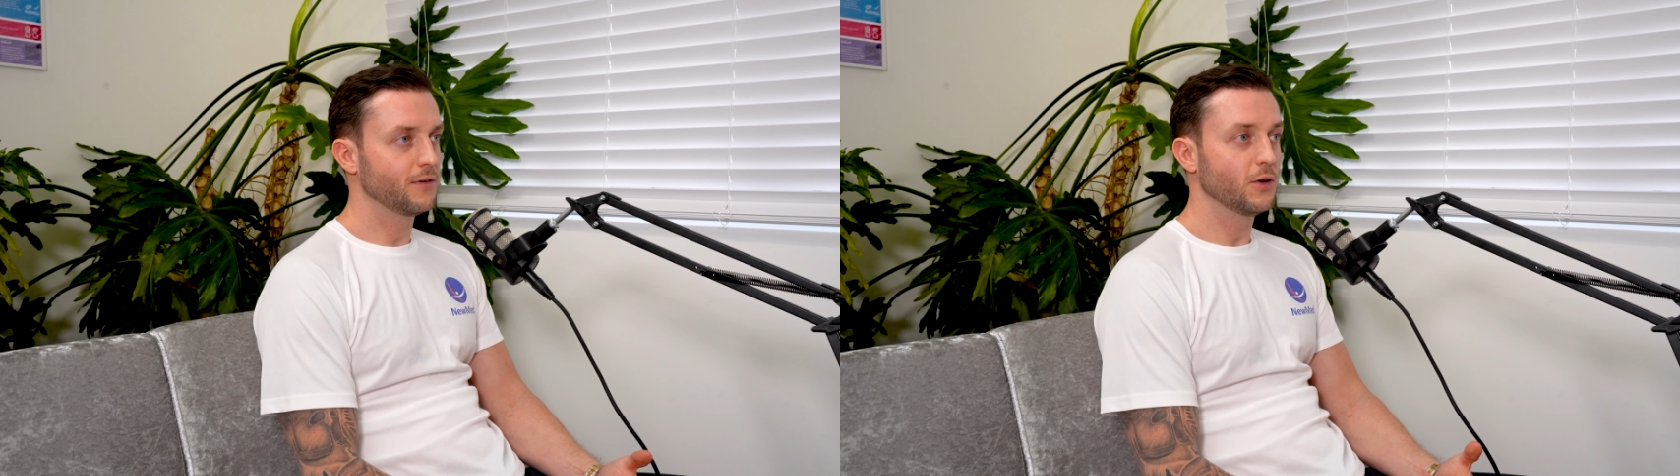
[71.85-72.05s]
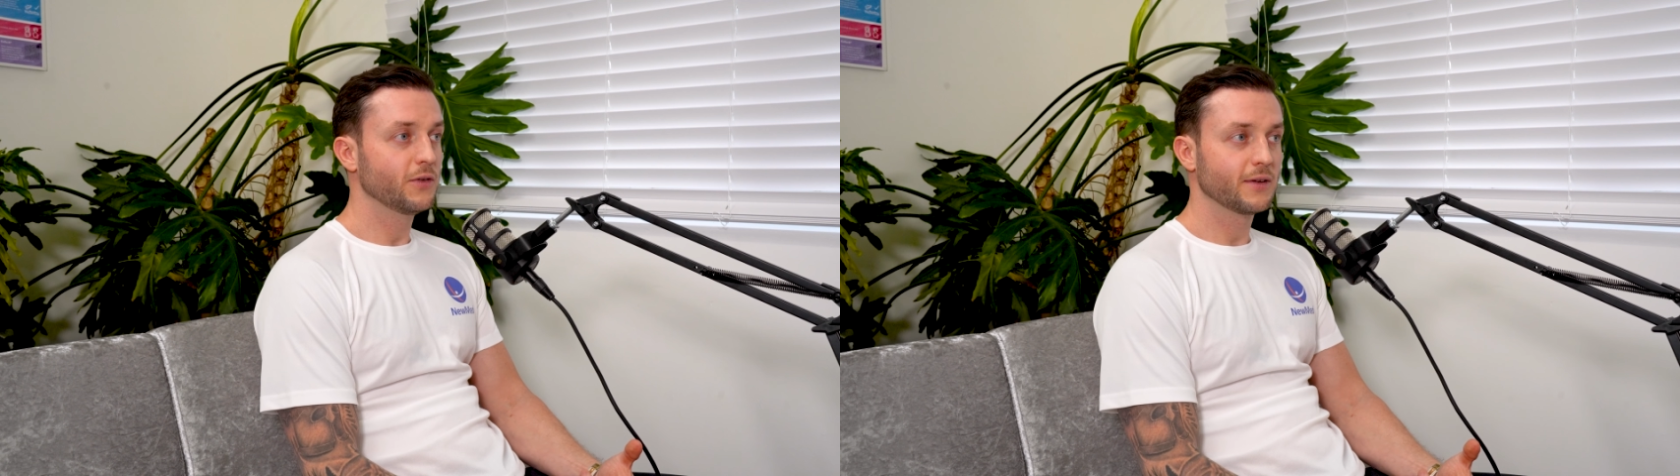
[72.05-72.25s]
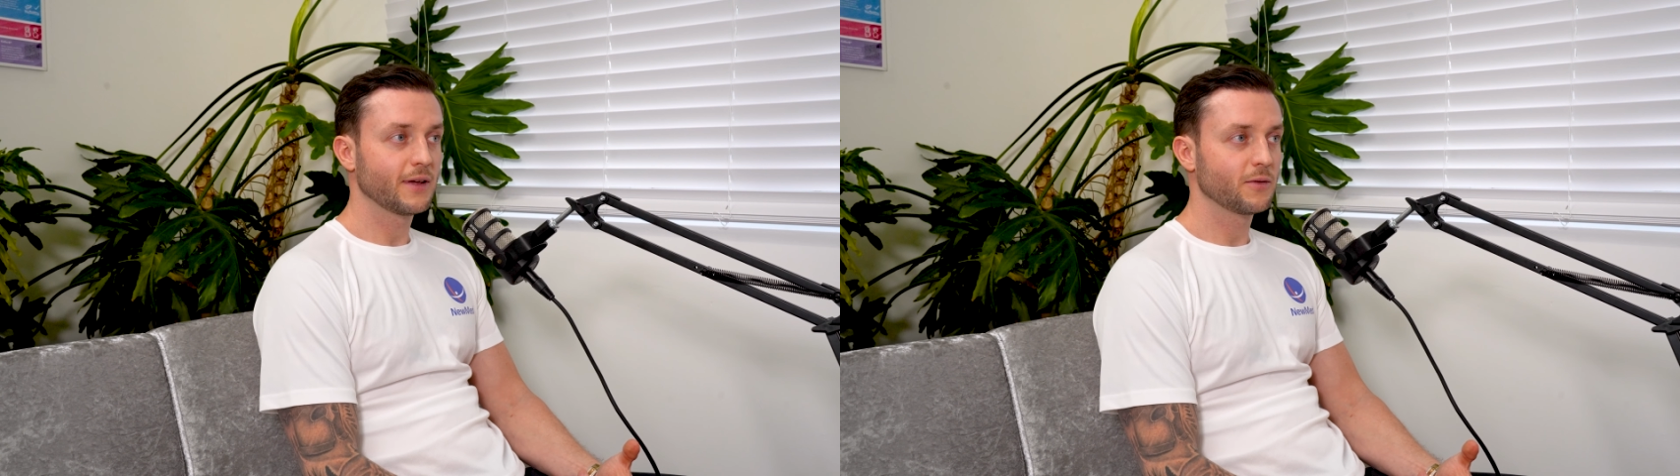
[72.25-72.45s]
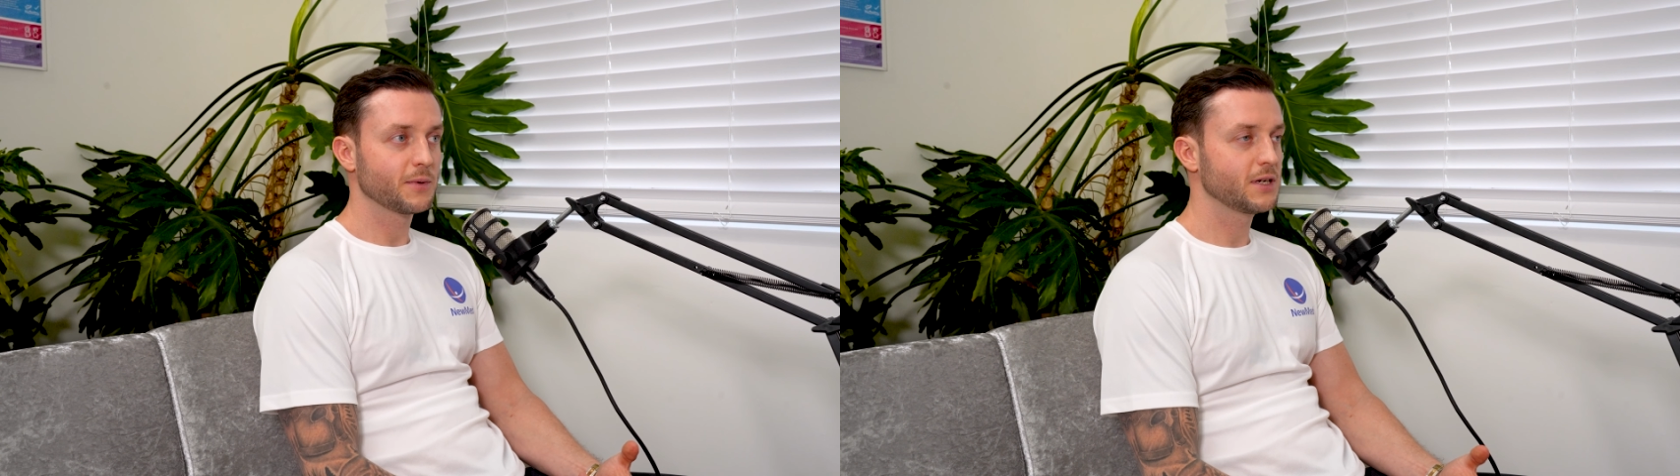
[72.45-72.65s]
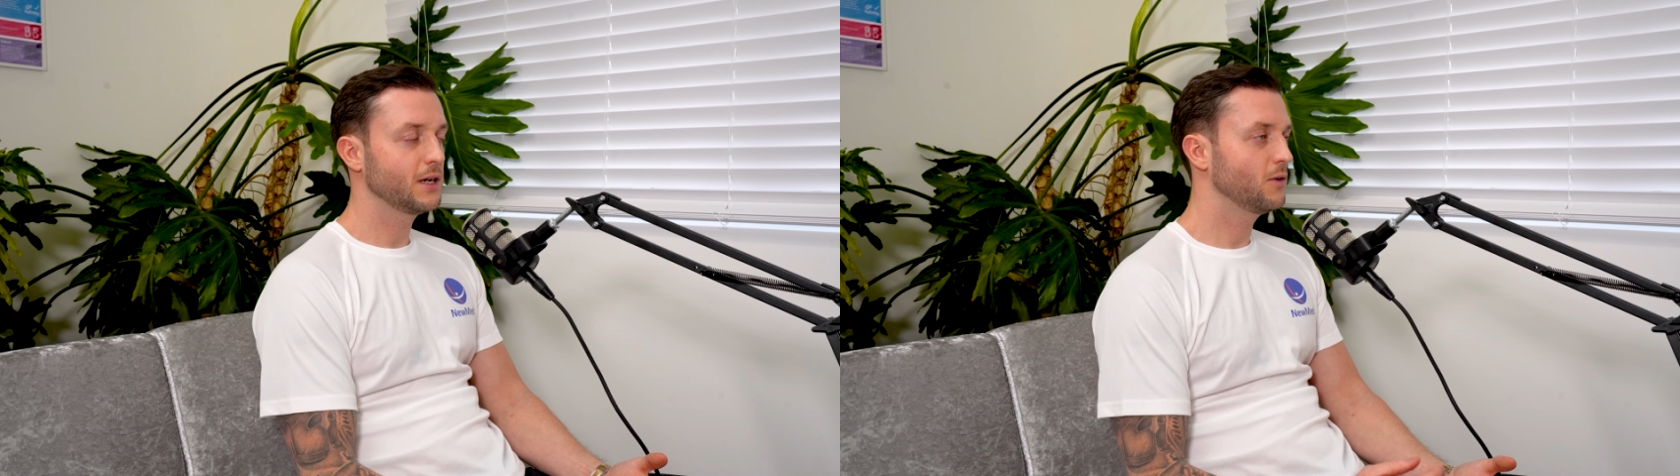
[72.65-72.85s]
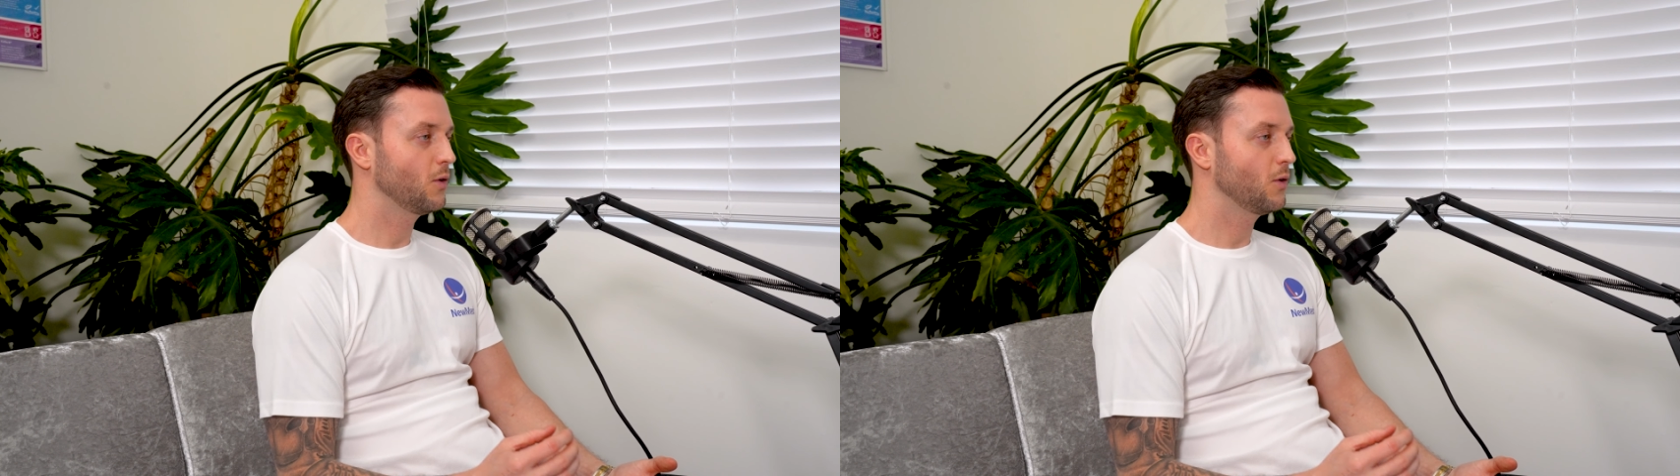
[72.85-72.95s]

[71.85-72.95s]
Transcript: using a TENS machine